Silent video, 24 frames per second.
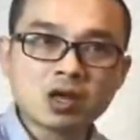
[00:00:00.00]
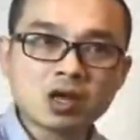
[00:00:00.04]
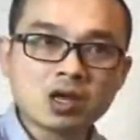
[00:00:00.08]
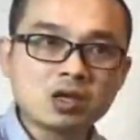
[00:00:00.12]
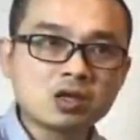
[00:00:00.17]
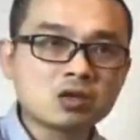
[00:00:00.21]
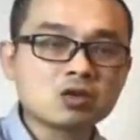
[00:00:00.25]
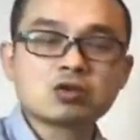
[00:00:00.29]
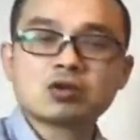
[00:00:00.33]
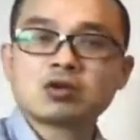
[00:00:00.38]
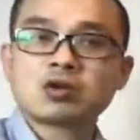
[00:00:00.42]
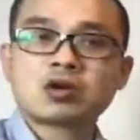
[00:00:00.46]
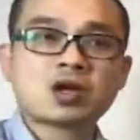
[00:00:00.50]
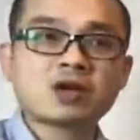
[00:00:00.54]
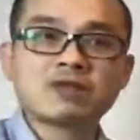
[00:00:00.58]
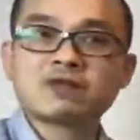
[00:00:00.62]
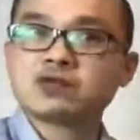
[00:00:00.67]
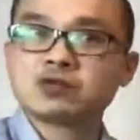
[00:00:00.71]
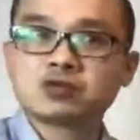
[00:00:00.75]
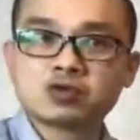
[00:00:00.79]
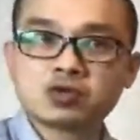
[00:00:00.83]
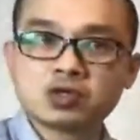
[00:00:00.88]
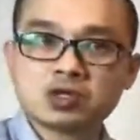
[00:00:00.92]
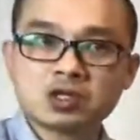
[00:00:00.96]
You don't have to
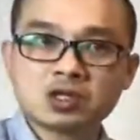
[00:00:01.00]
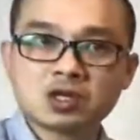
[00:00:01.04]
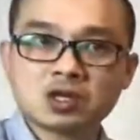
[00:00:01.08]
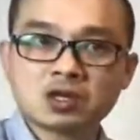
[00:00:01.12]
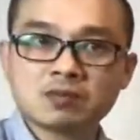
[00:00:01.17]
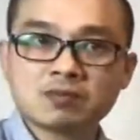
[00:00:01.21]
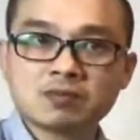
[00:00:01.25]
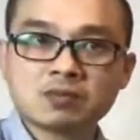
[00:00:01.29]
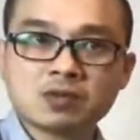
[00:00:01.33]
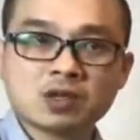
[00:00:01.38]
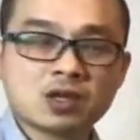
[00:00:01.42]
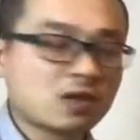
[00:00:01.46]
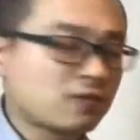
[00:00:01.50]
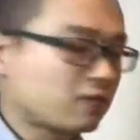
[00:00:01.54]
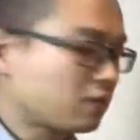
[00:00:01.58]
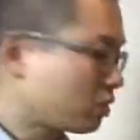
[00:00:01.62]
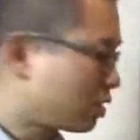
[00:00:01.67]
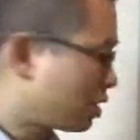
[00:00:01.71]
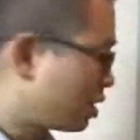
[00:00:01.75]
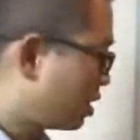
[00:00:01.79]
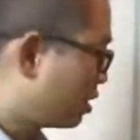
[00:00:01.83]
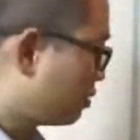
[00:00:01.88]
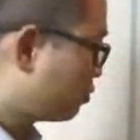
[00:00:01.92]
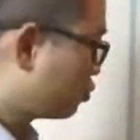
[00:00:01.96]
treat them. If you
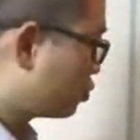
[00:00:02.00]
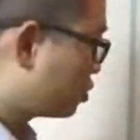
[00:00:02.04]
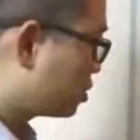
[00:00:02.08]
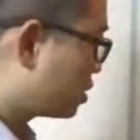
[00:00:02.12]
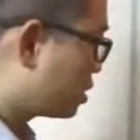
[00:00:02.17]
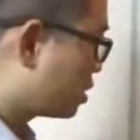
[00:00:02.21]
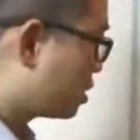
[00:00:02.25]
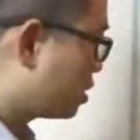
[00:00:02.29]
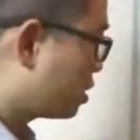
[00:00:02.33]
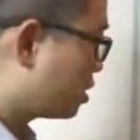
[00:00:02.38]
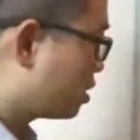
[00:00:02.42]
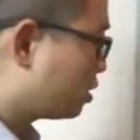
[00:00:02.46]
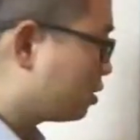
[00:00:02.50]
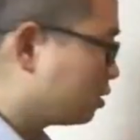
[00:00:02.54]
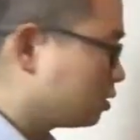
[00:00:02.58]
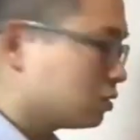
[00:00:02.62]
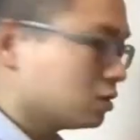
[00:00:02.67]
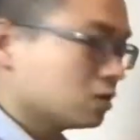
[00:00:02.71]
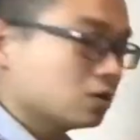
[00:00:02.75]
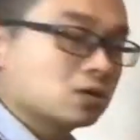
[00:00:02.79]
keep treating here,